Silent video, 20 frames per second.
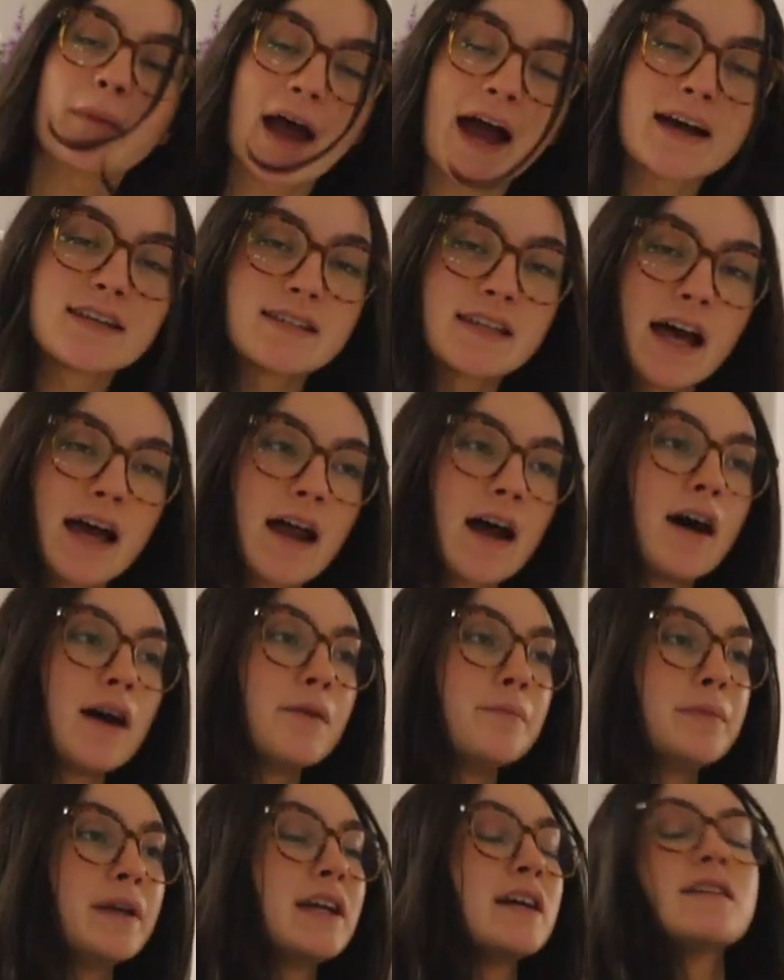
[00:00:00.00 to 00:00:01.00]
pass that
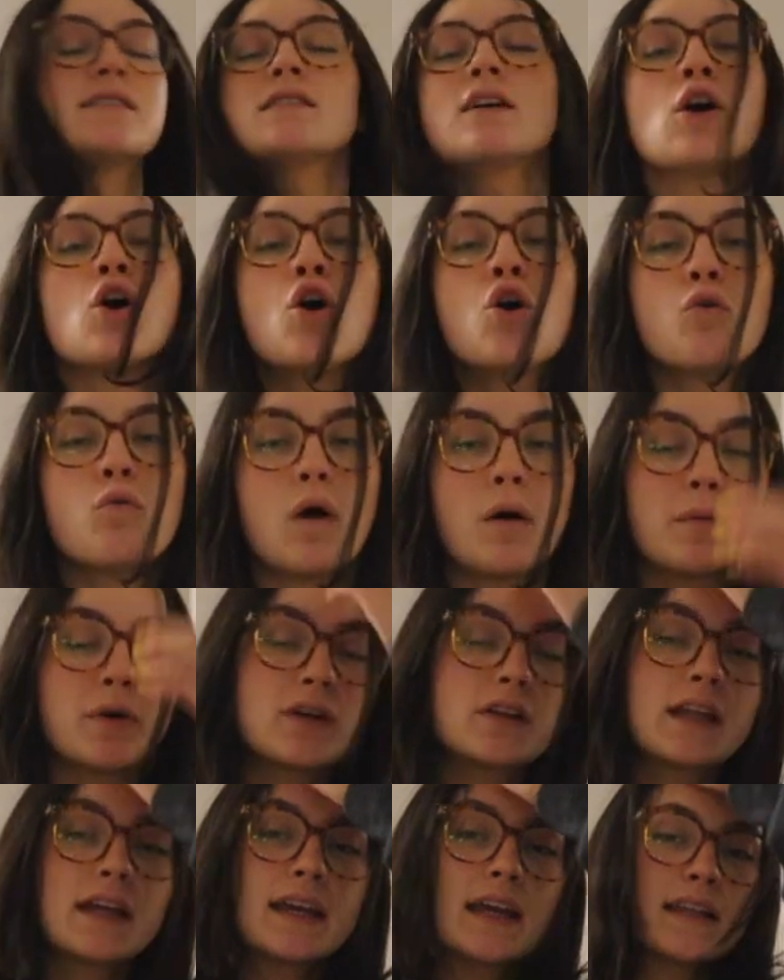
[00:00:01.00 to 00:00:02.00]
up because
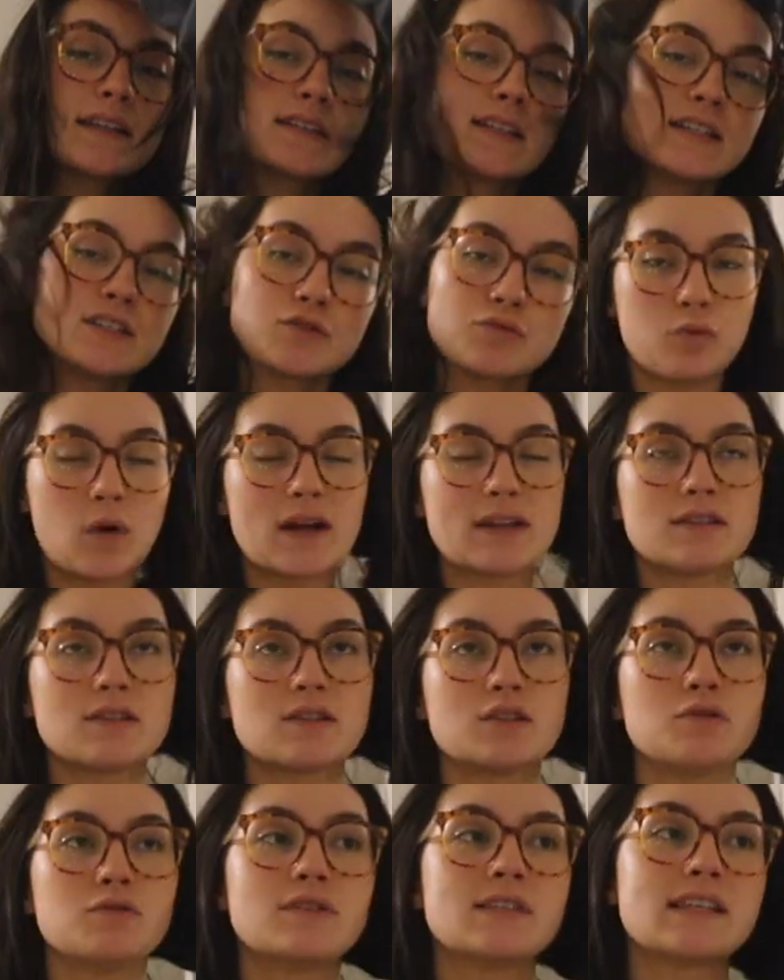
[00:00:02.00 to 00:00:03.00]
Walmart like gets these
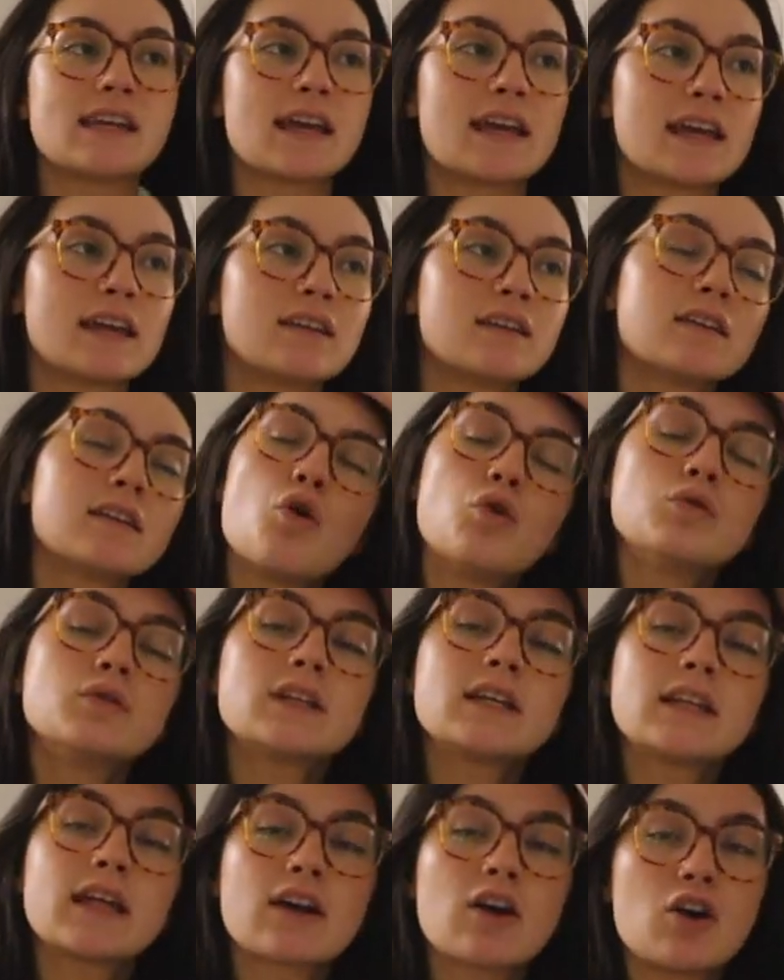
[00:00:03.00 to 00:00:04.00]
sweatsuits in
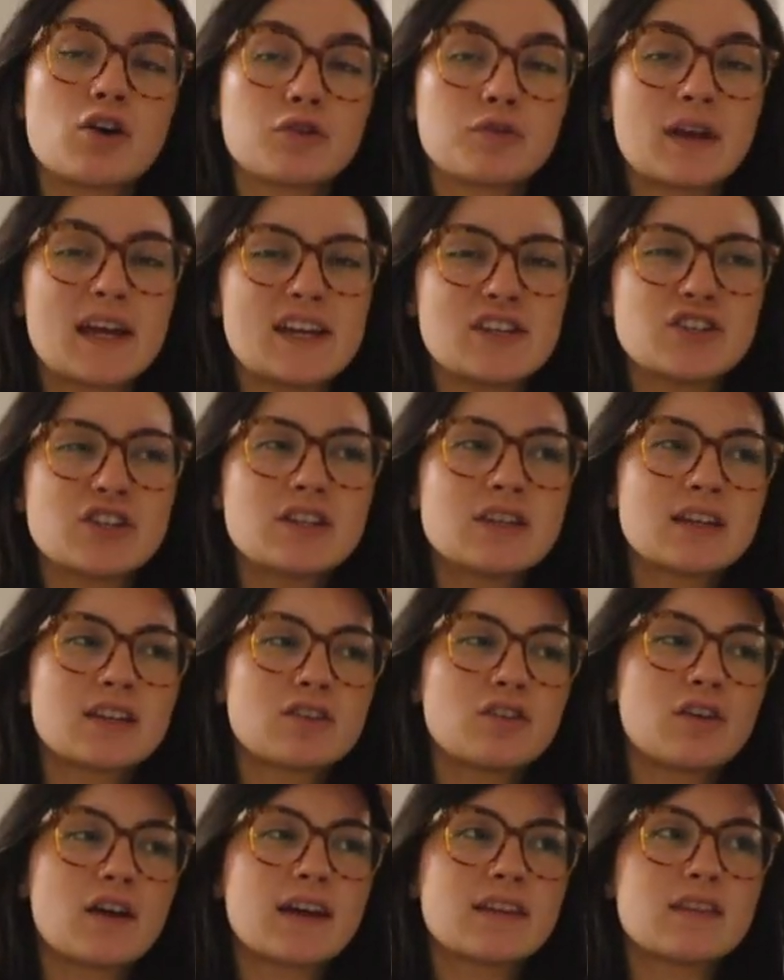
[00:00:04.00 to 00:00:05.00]
only like on occasion like
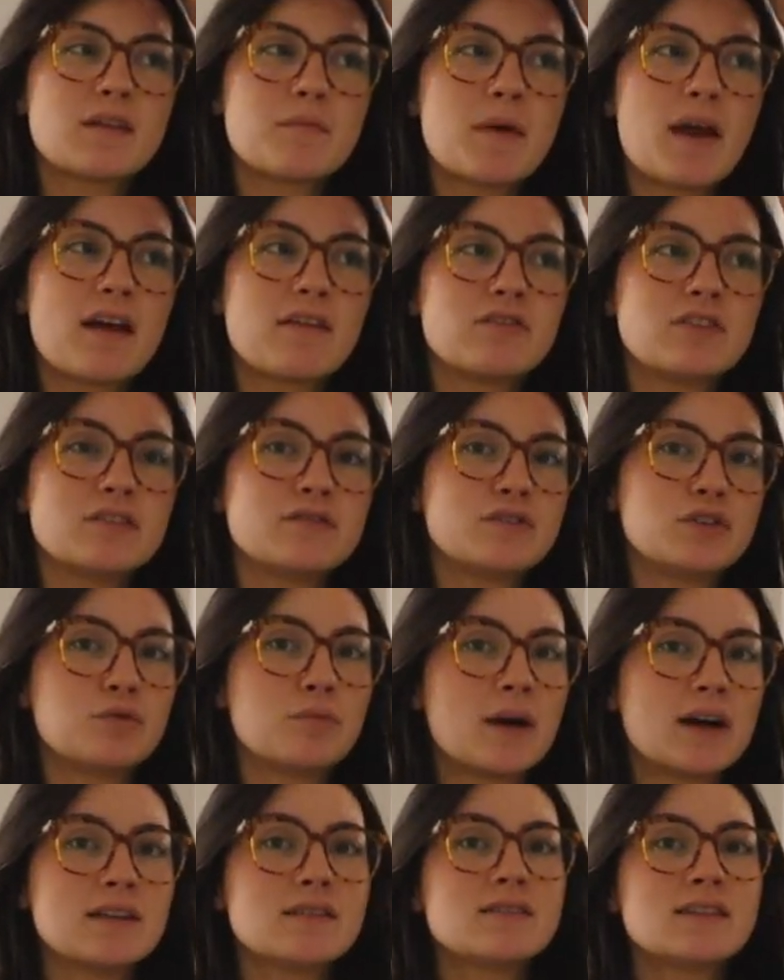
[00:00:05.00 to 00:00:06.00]
they'll get them every few
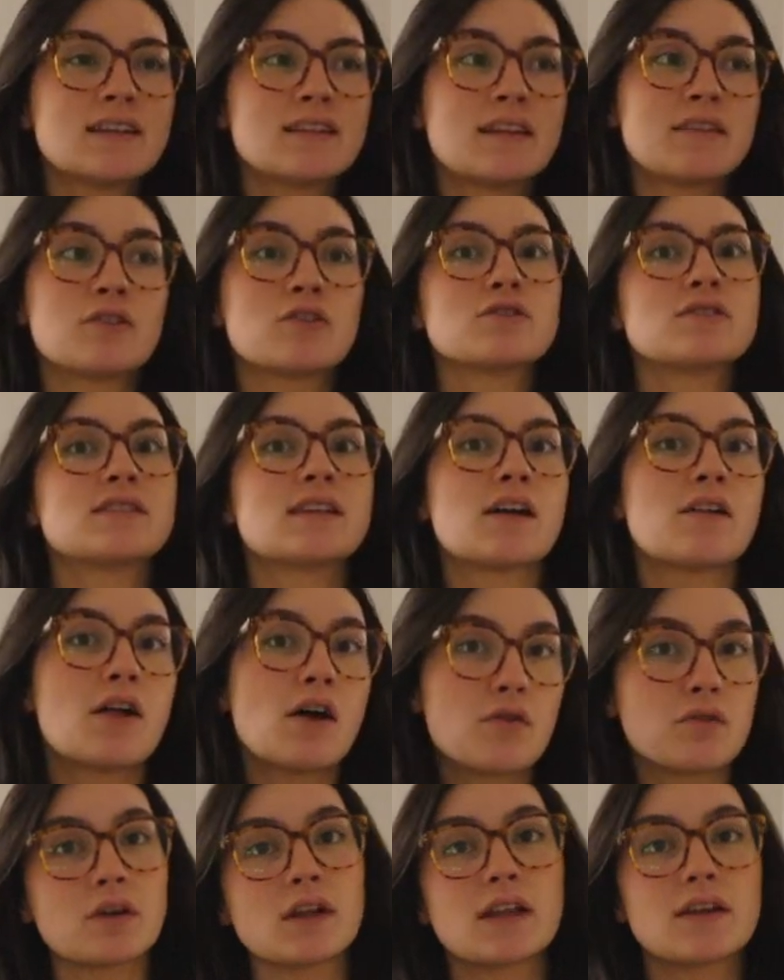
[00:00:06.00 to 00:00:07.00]
months and then they'll sell
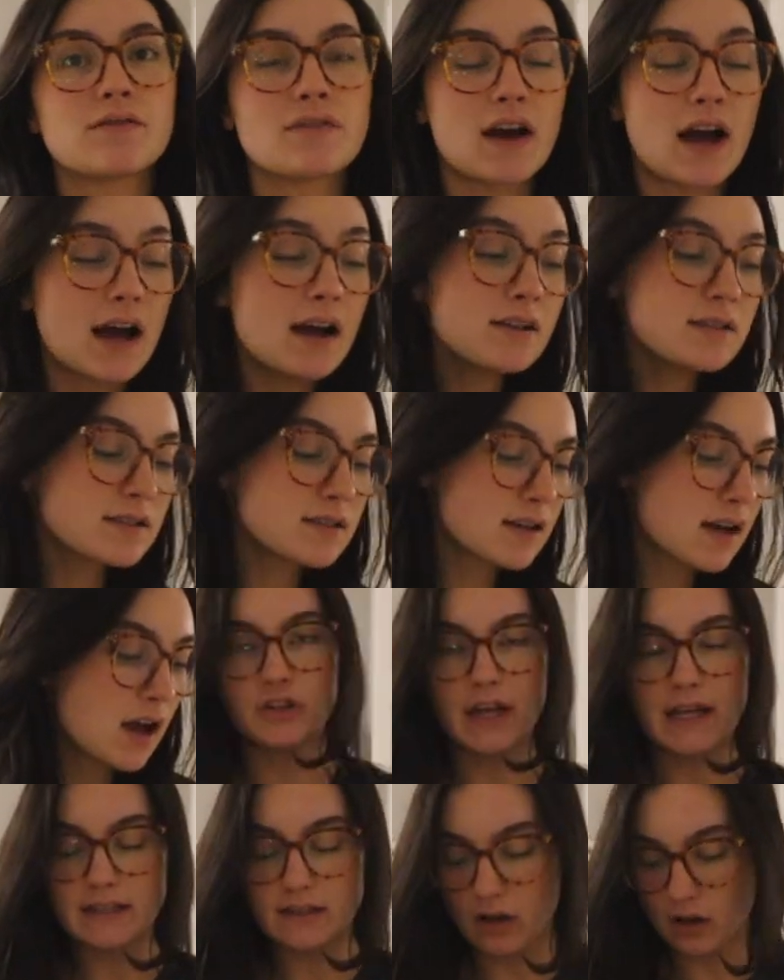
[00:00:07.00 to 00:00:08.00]
out really fast so
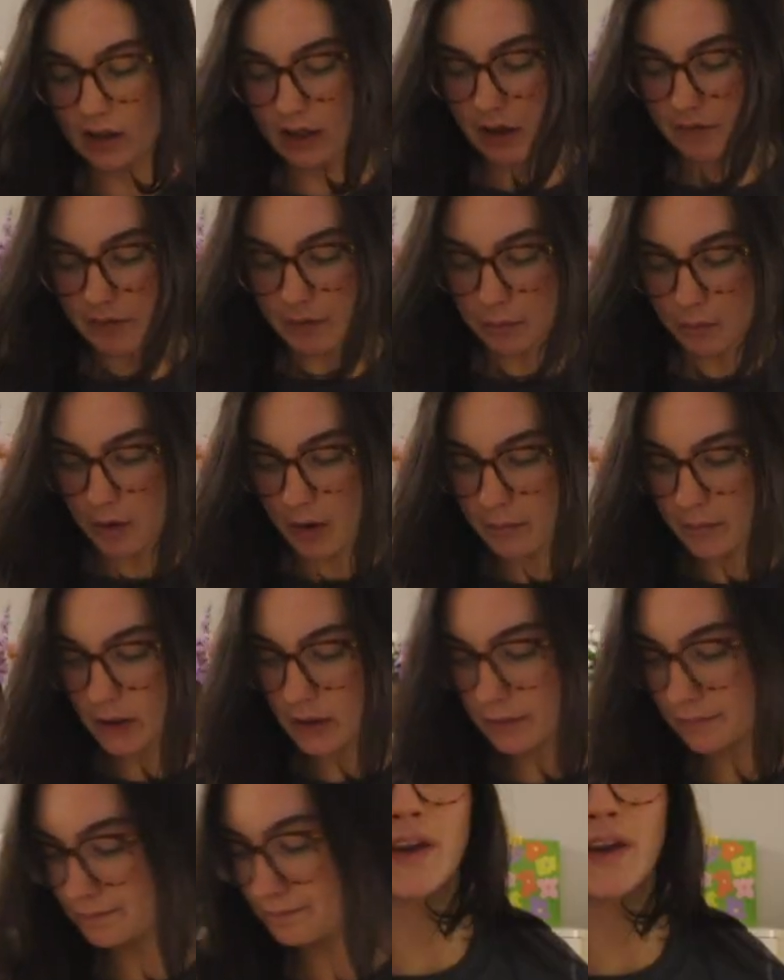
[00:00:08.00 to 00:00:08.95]
that's all I got from Walmart